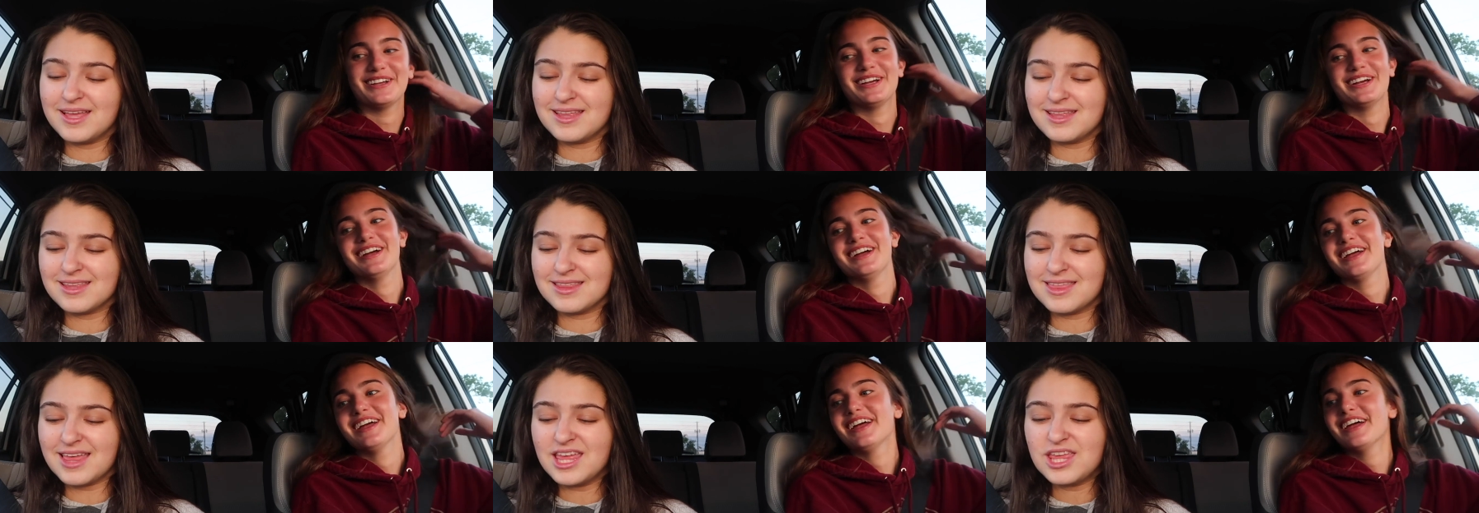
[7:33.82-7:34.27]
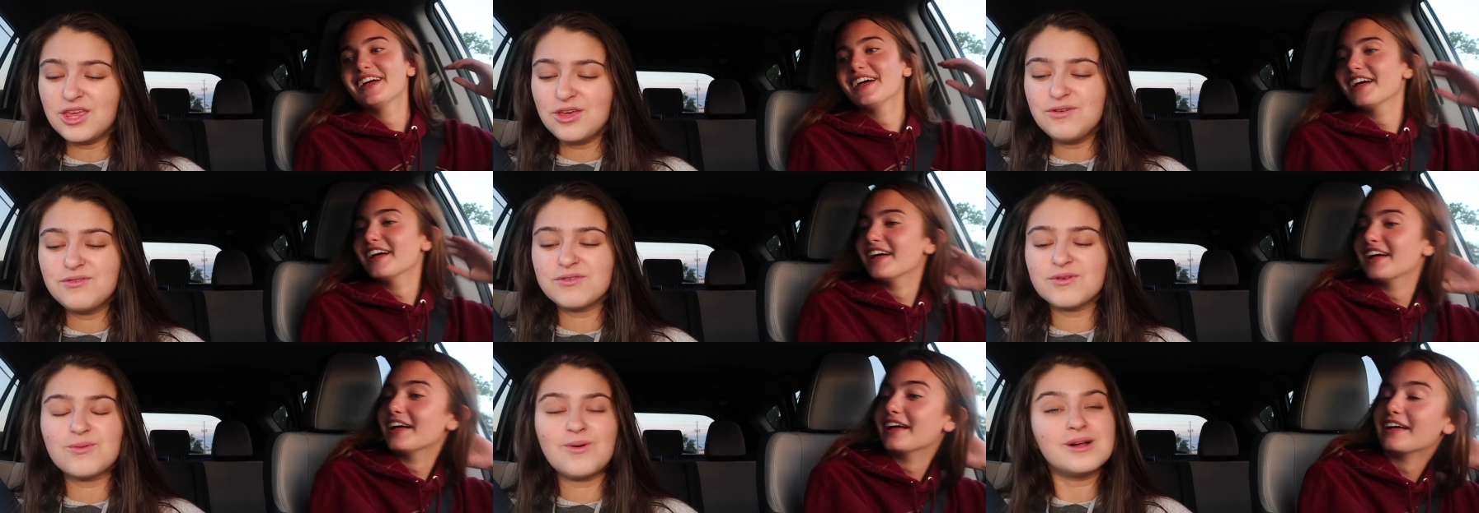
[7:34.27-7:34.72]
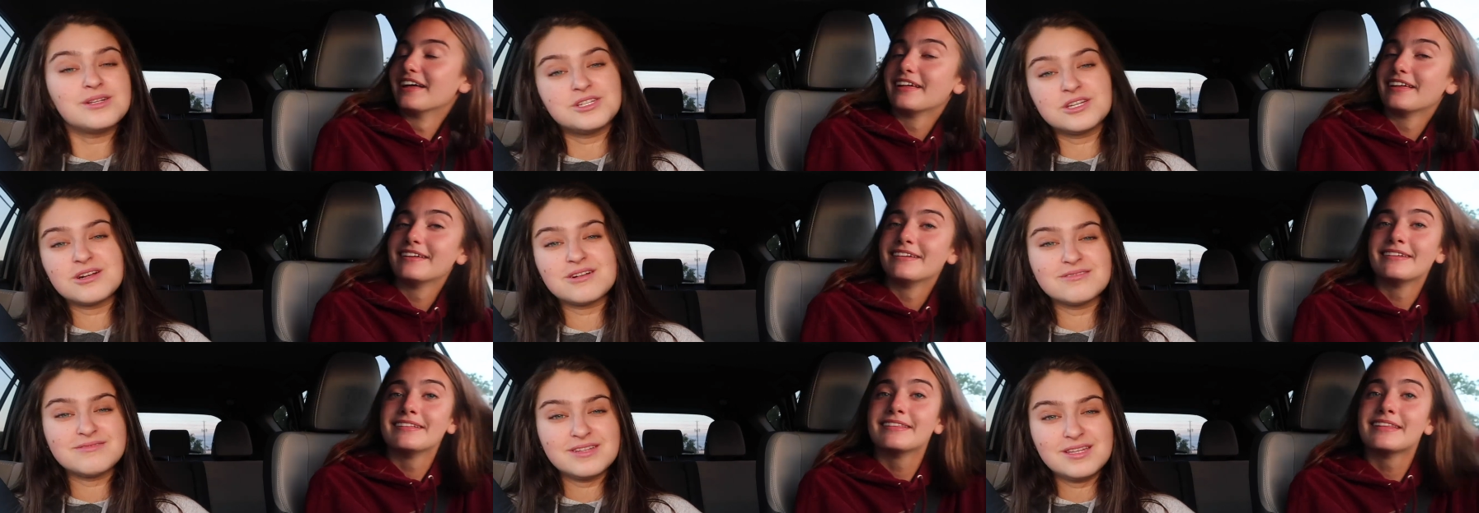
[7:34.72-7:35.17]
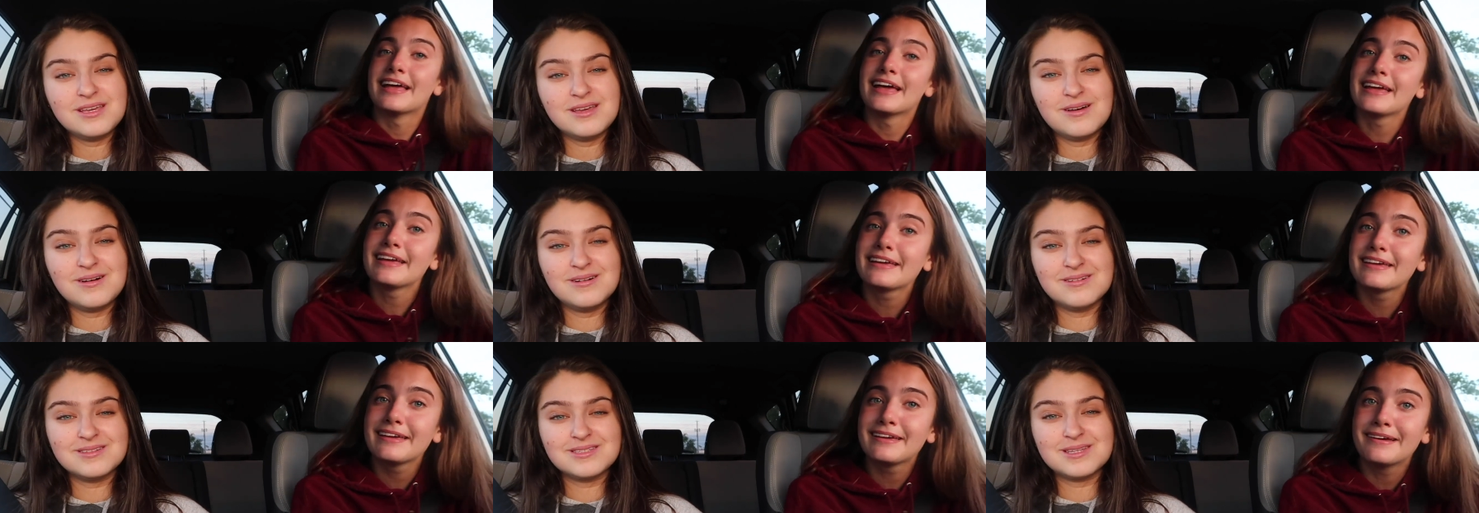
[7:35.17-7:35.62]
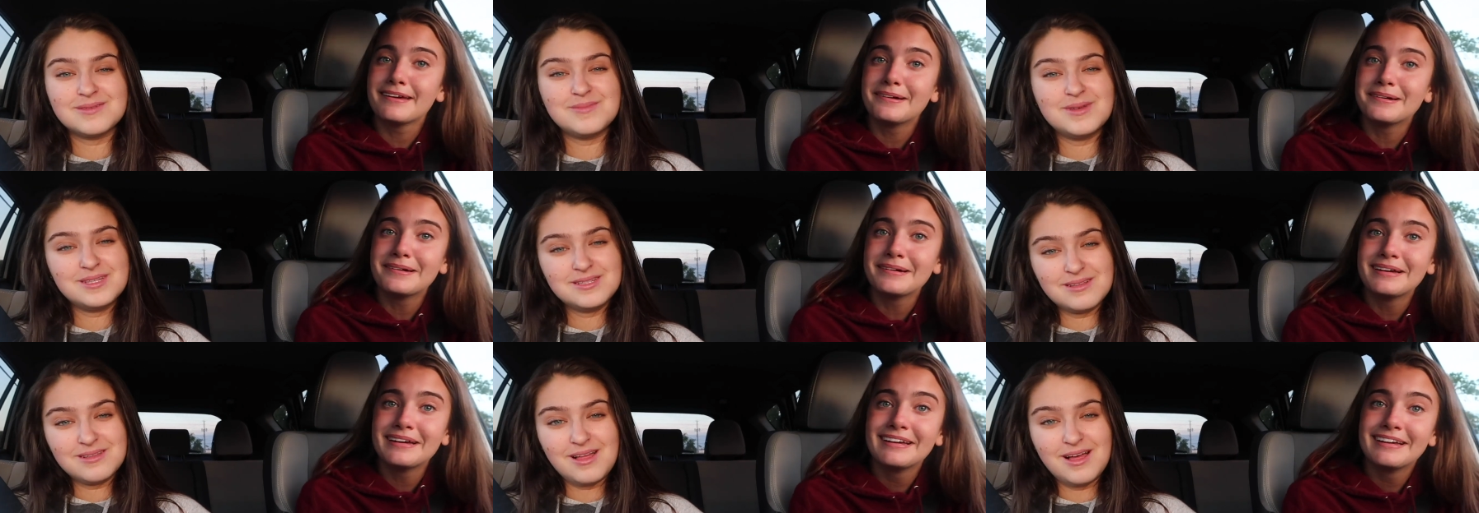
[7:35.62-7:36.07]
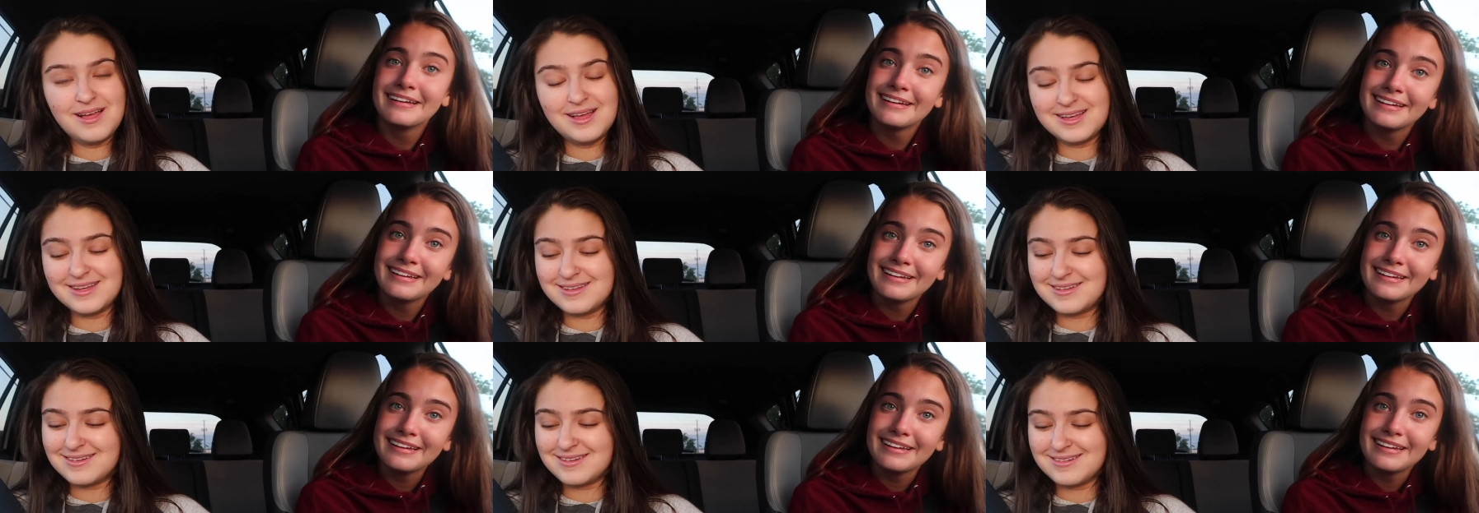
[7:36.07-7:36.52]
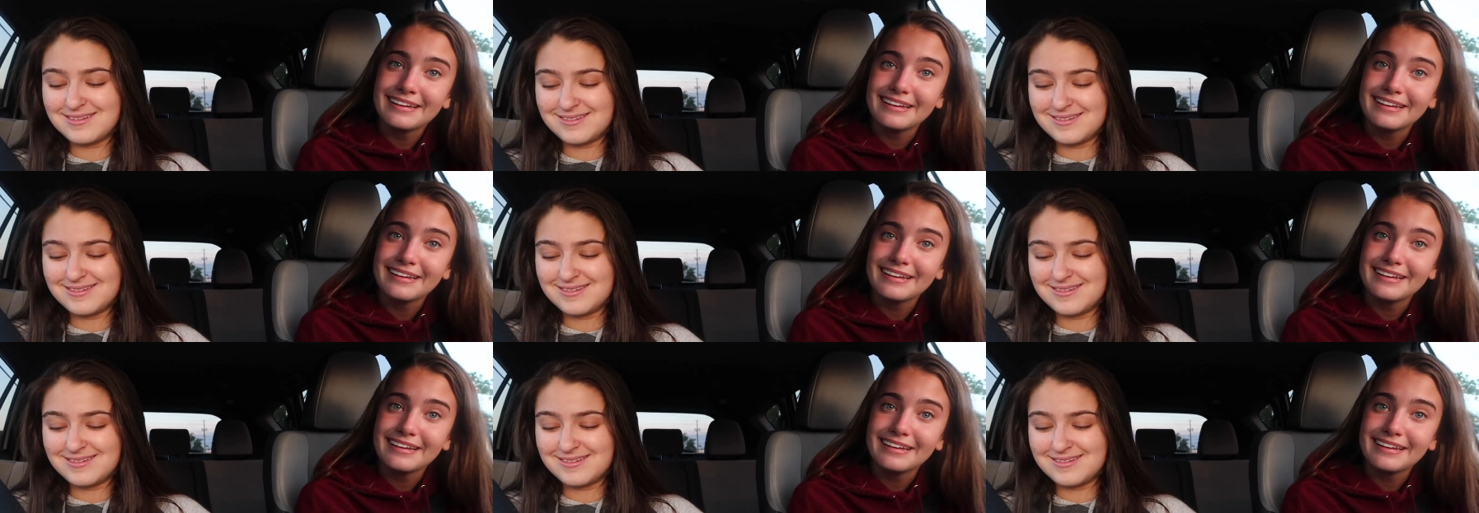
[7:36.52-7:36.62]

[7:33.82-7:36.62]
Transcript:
Speaker 1: to... But thank you for watching our videos. Thank you. It means a lot.